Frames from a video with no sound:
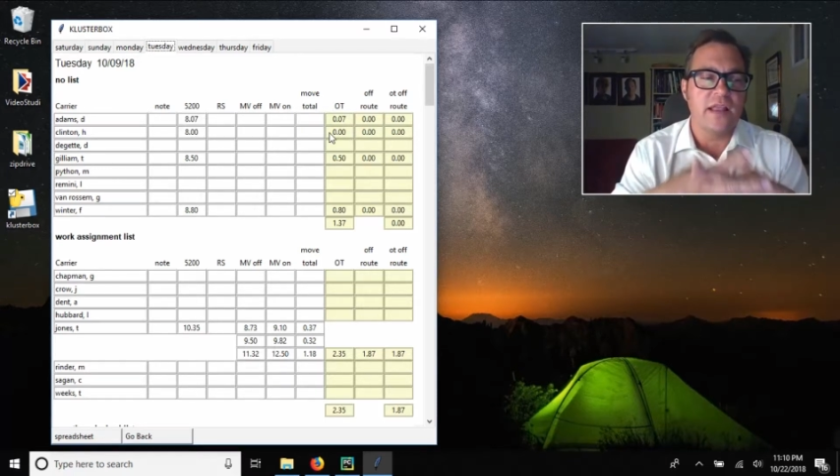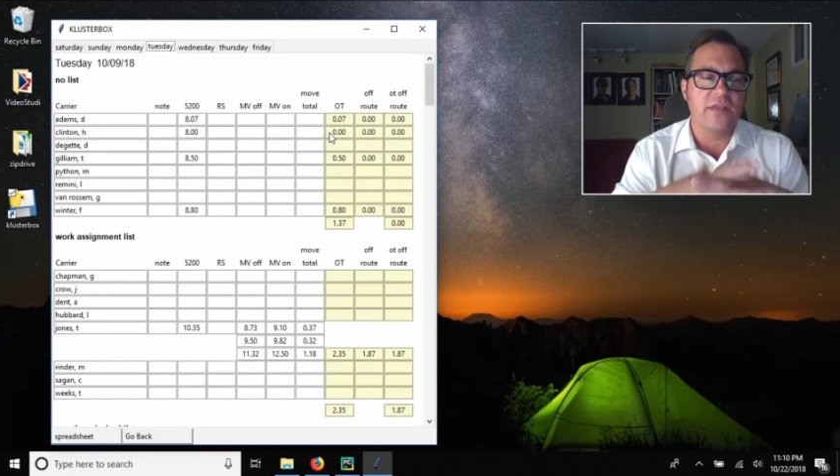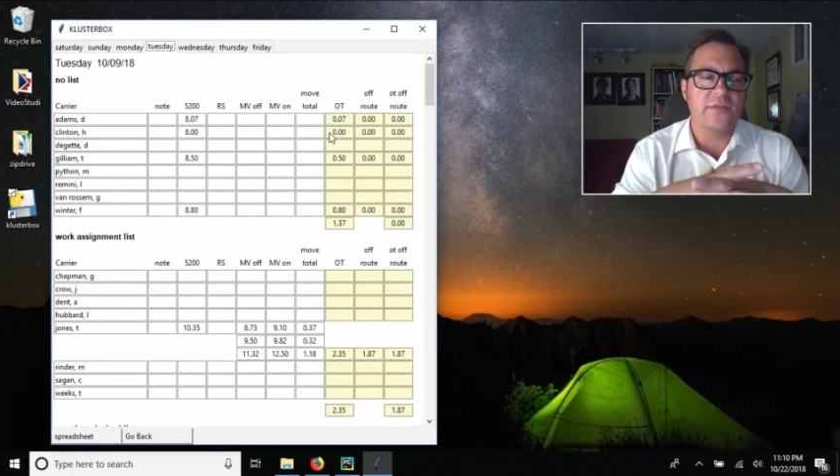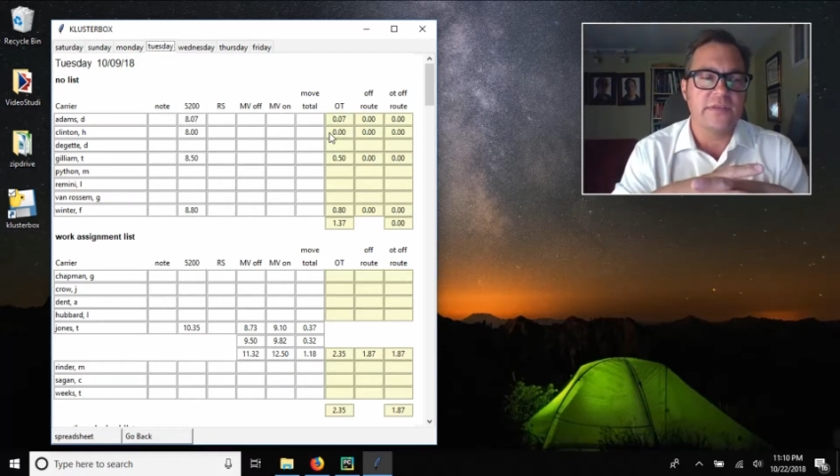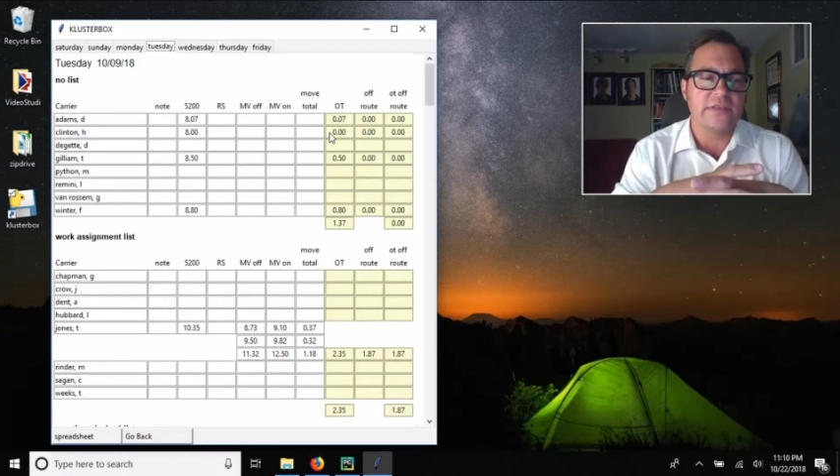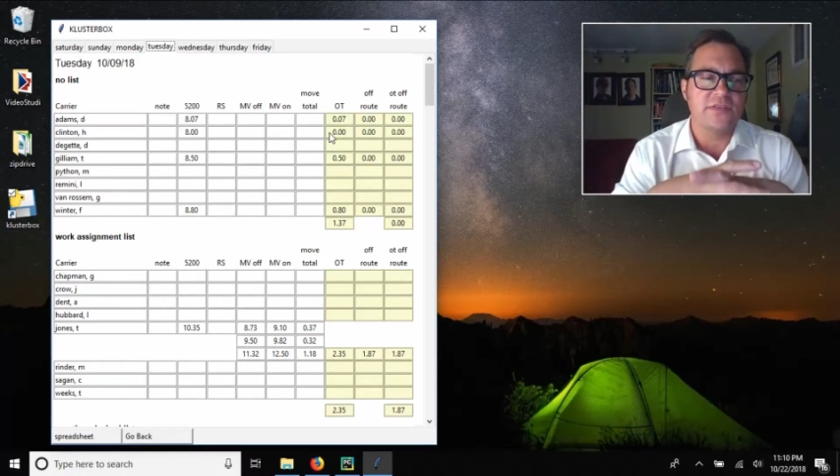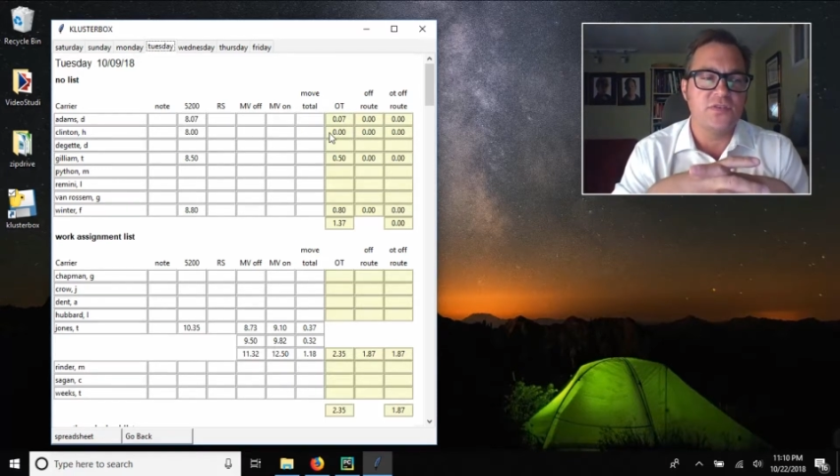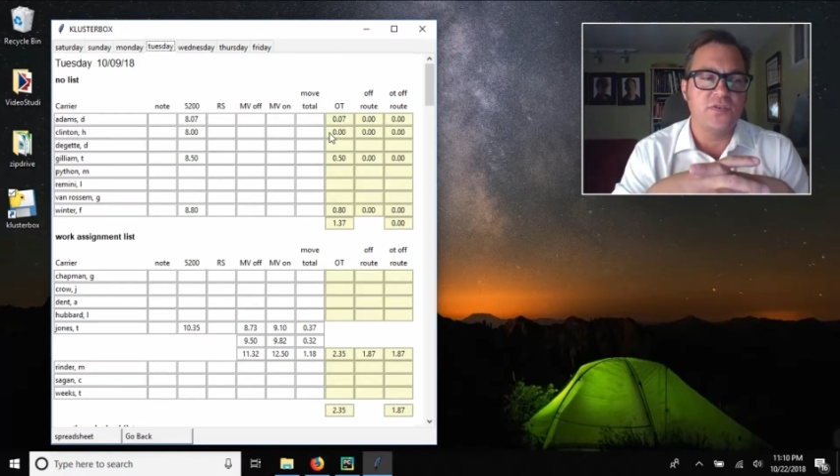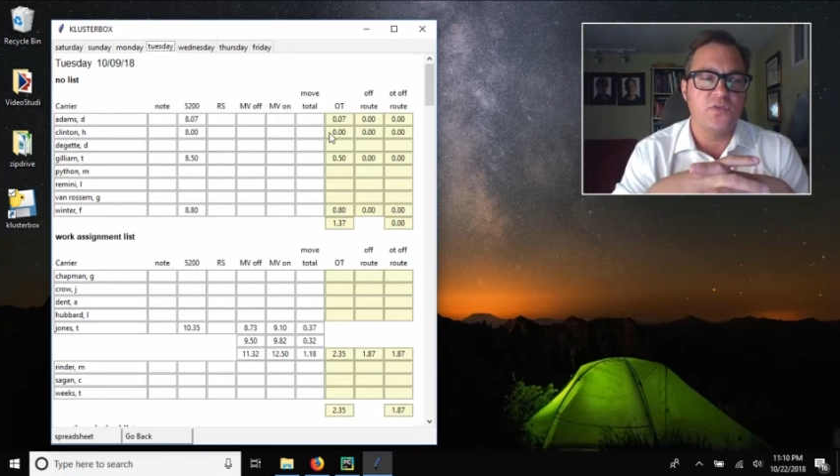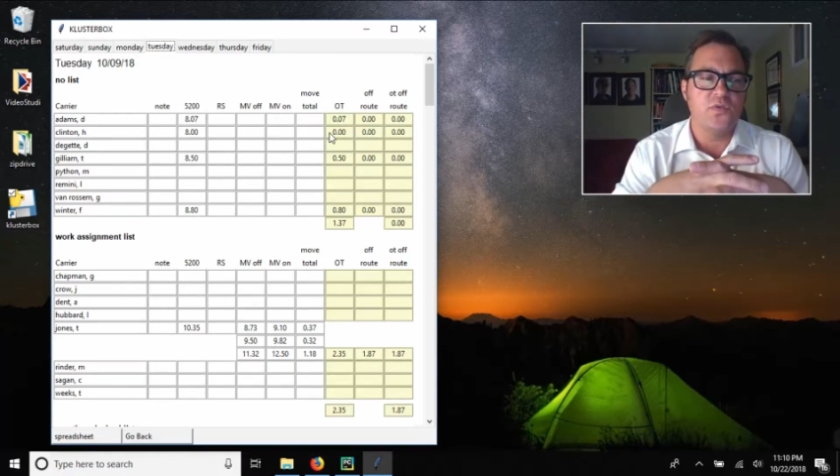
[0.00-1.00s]
tolerance
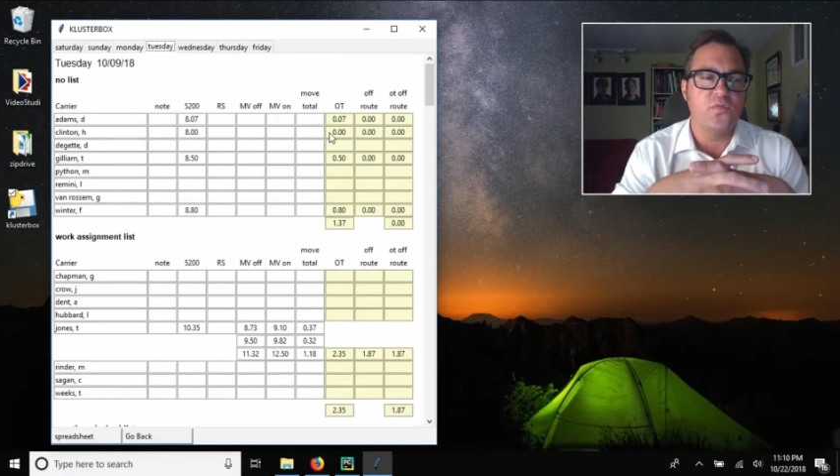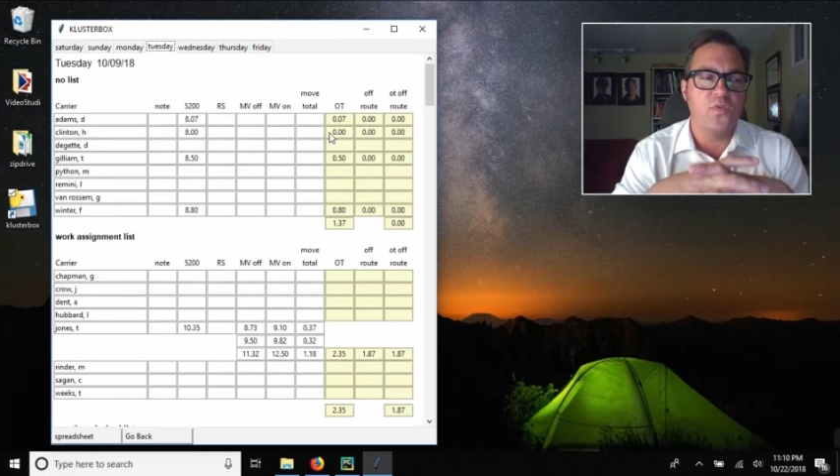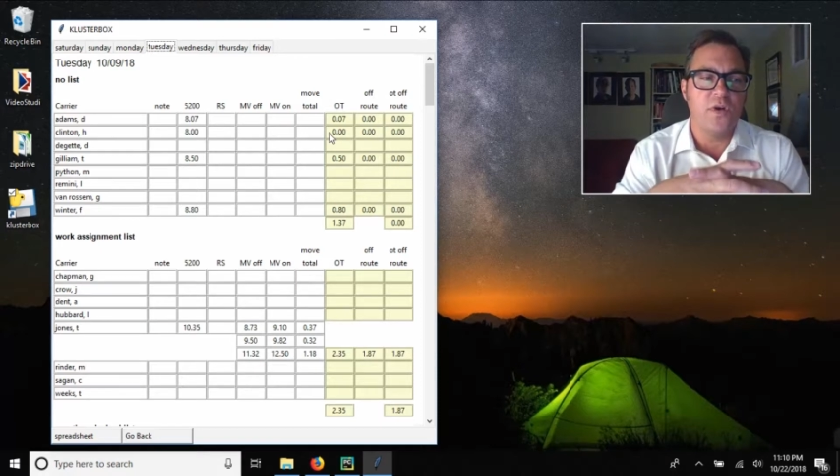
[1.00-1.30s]
to